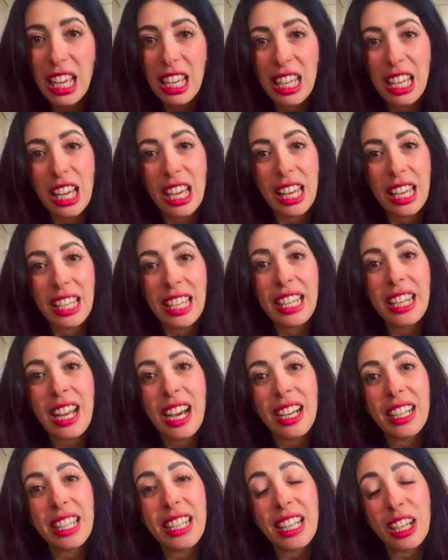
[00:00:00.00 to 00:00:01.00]
in
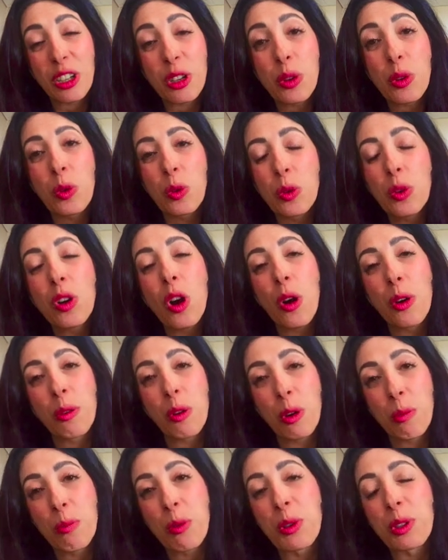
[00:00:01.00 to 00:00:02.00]
a crew
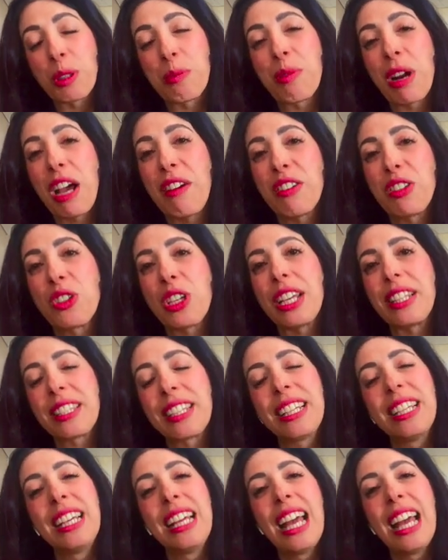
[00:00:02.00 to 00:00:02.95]
on board a private jet.